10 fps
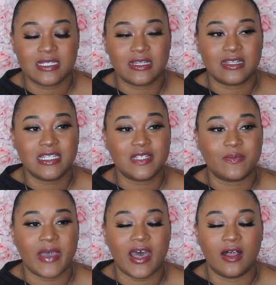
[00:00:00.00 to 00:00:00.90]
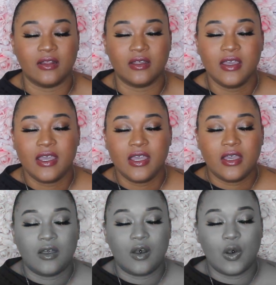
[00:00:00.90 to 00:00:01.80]
The smell,
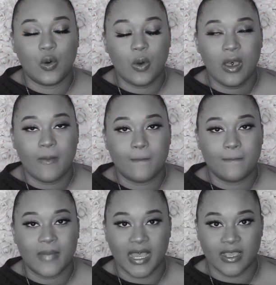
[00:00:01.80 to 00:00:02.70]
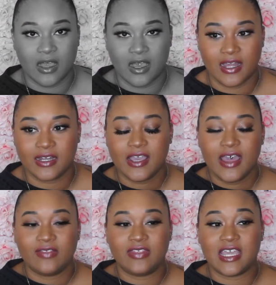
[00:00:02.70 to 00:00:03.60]
oh my god,
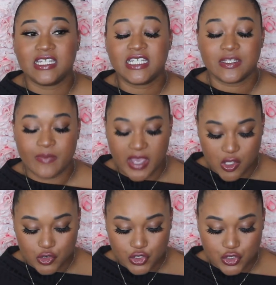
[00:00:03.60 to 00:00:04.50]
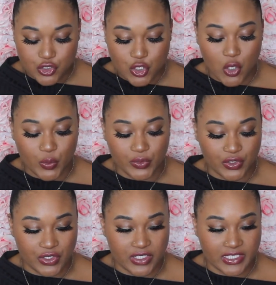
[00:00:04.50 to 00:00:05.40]
they smell so
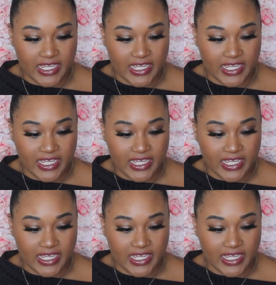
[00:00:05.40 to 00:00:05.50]
good.